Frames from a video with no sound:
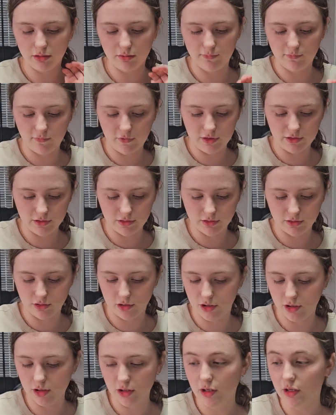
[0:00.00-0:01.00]
fits
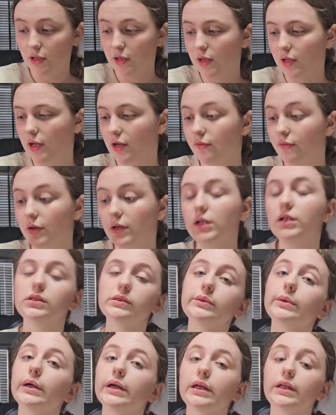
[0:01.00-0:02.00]
good. And if I need to,
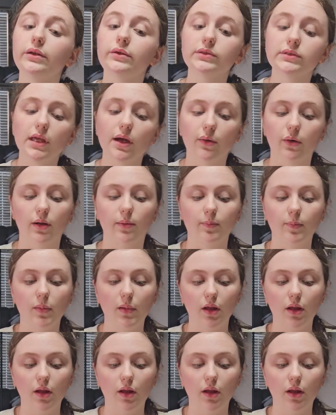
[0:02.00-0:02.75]
I can use that one.